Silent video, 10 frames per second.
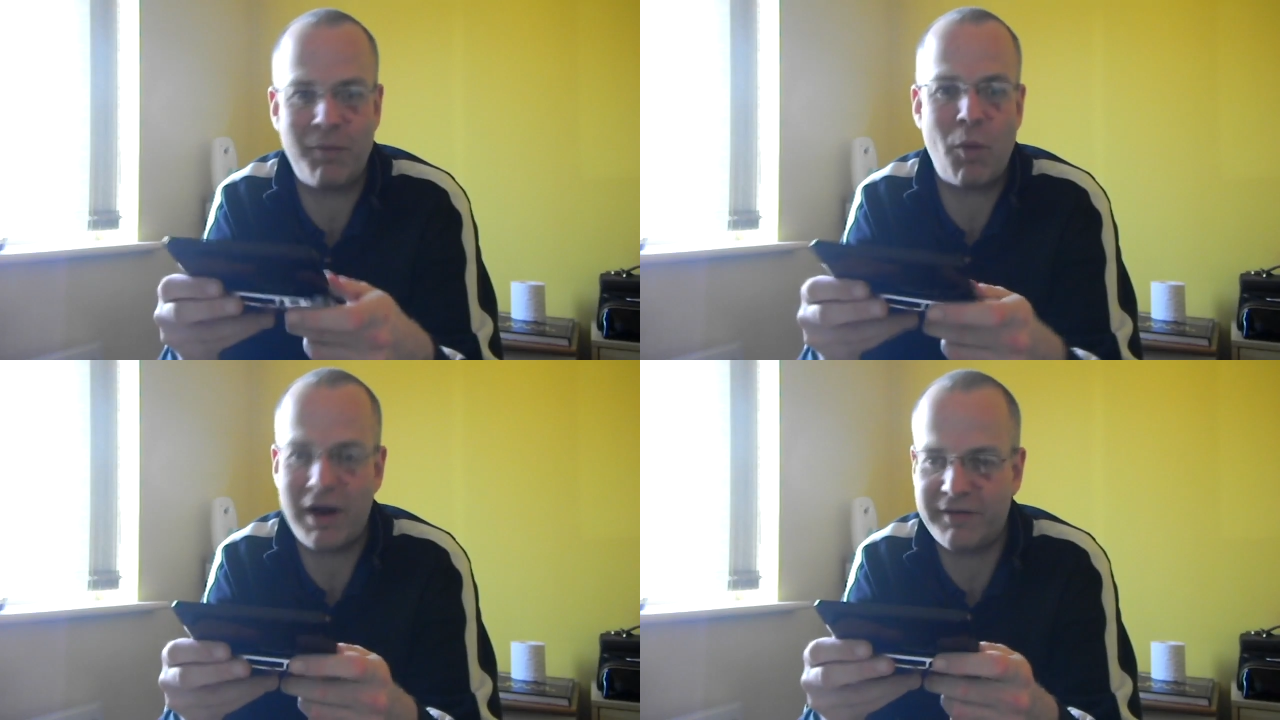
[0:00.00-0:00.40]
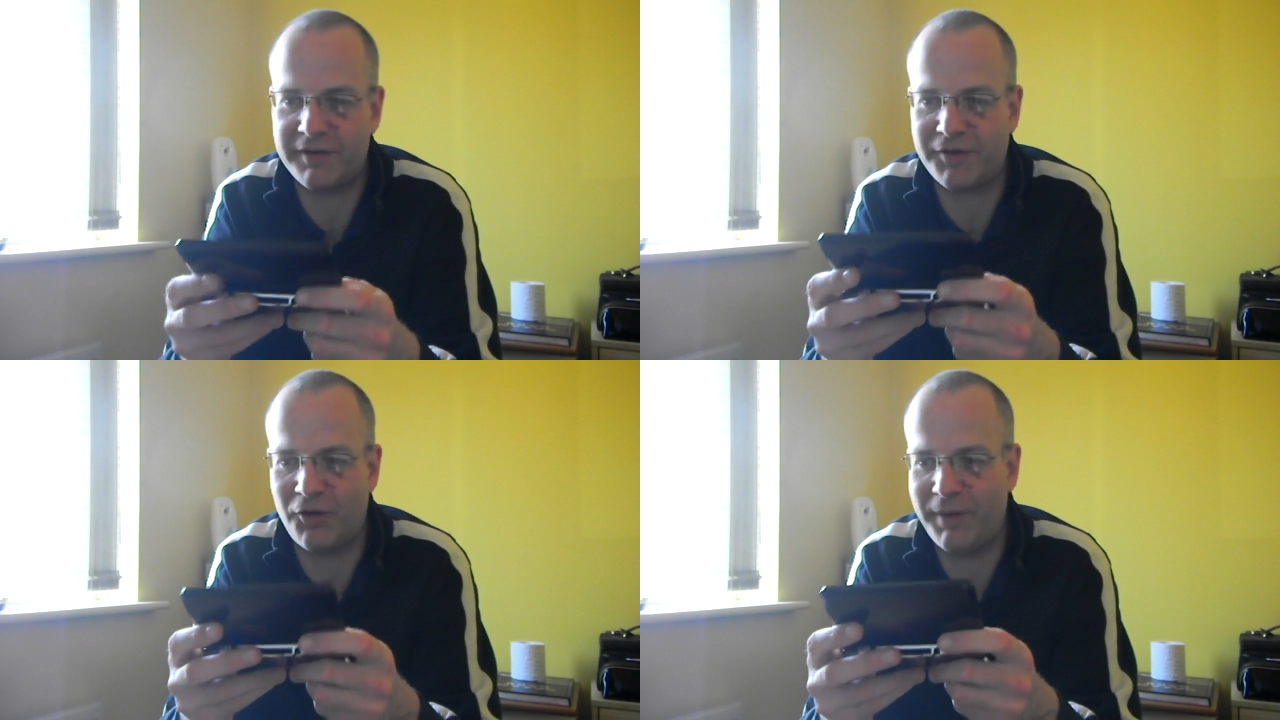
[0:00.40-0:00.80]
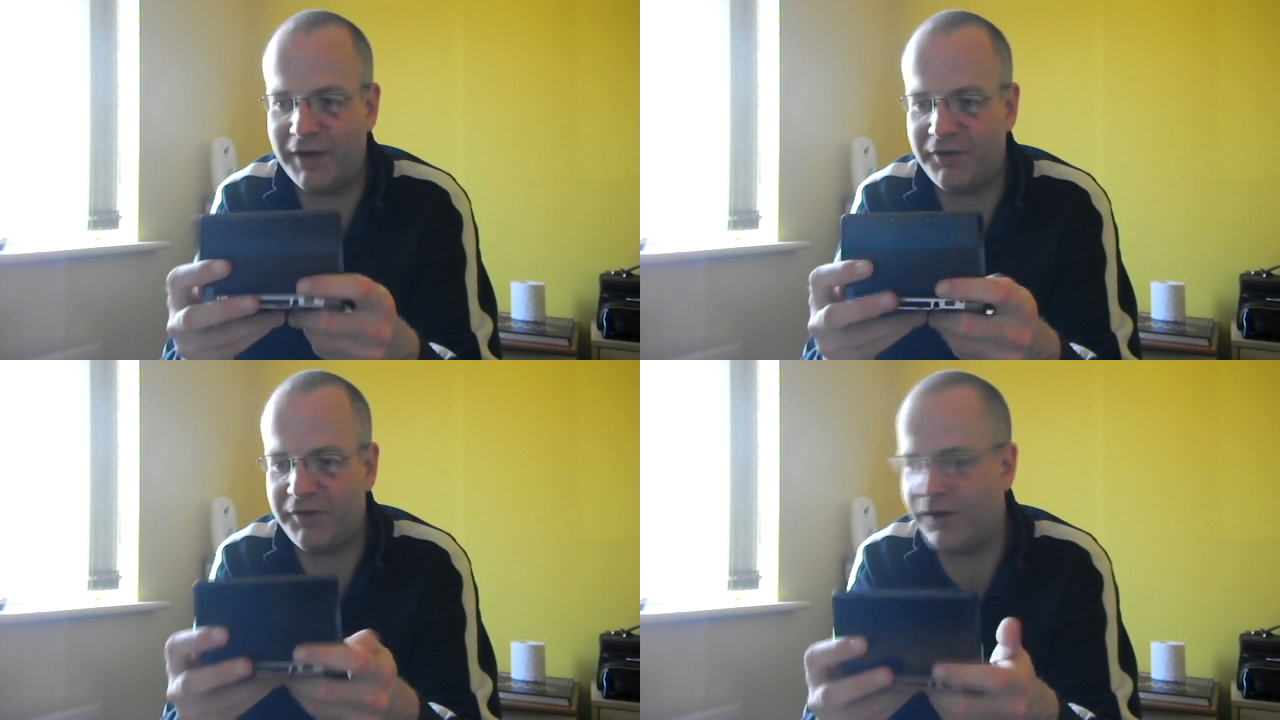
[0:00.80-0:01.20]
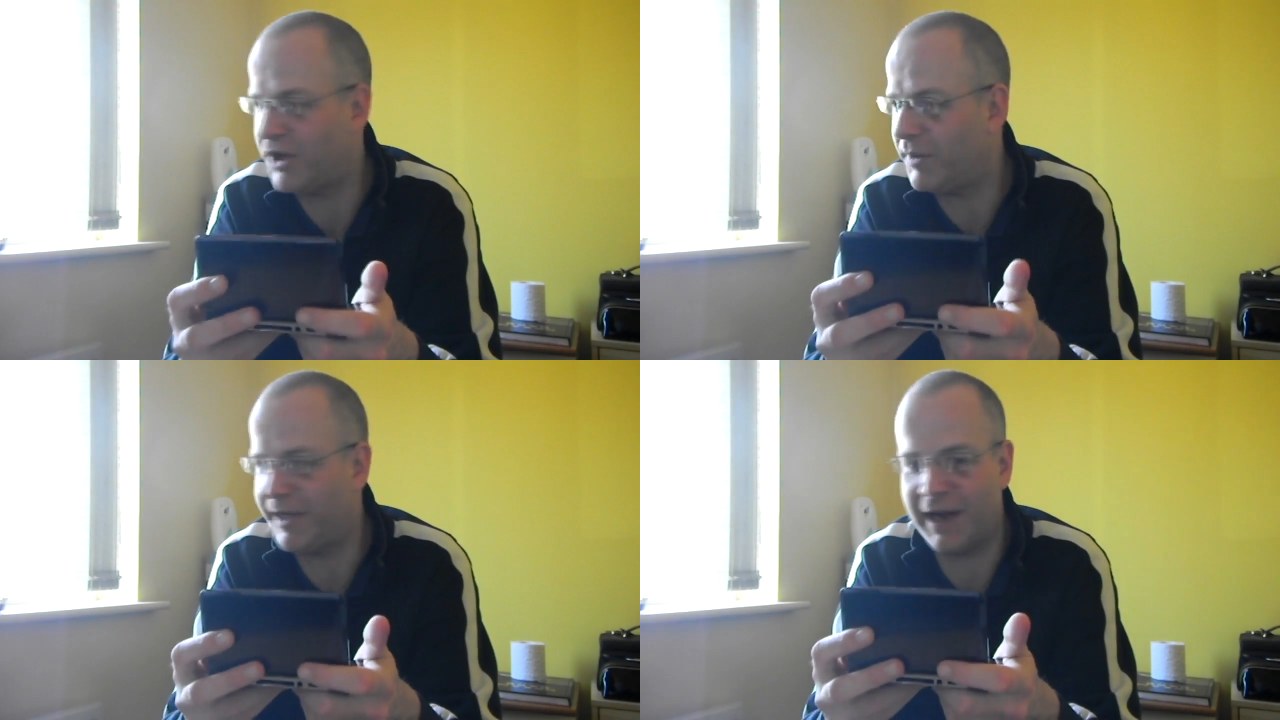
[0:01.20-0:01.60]
it's going to be a waste of time me actually
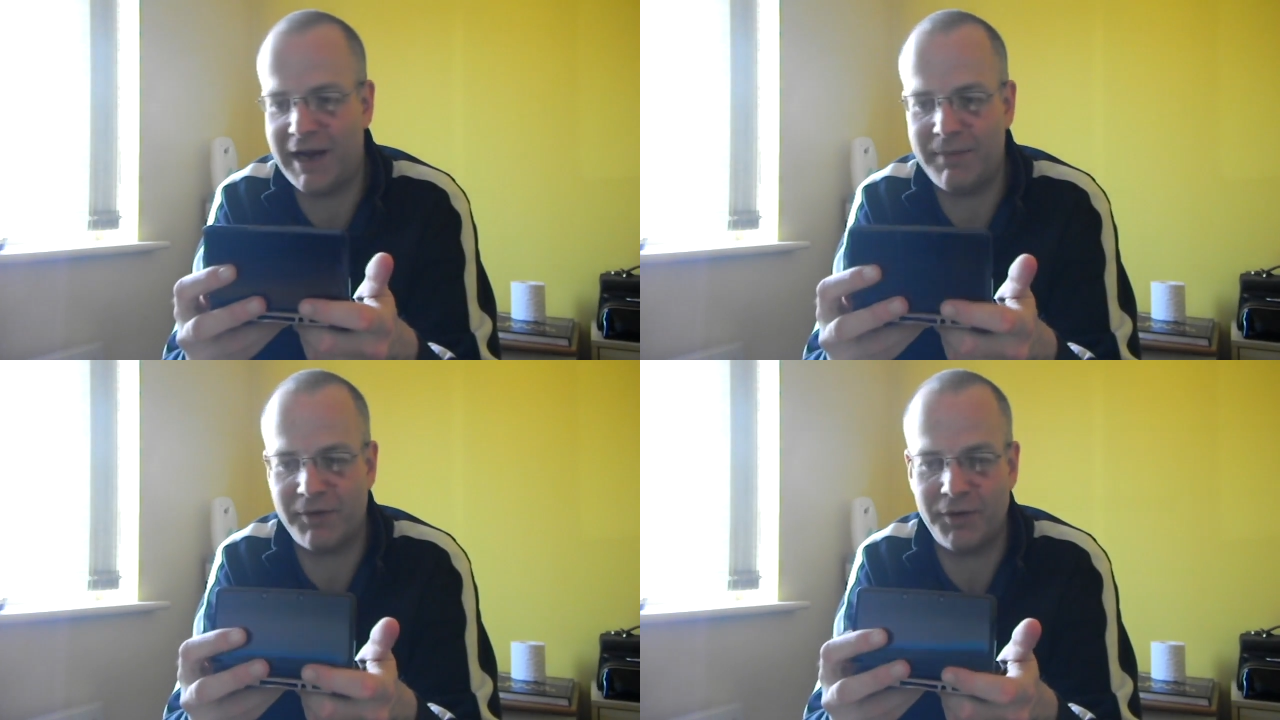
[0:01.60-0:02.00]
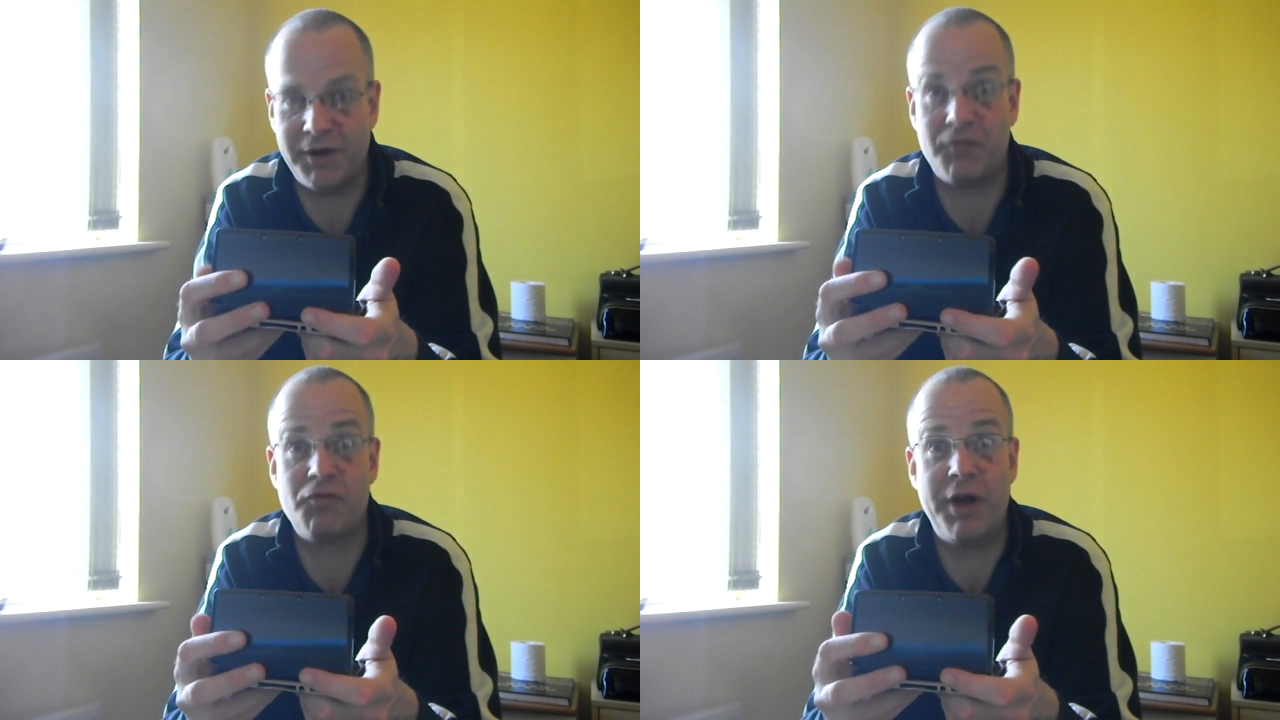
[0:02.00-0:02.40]
showing you any games on this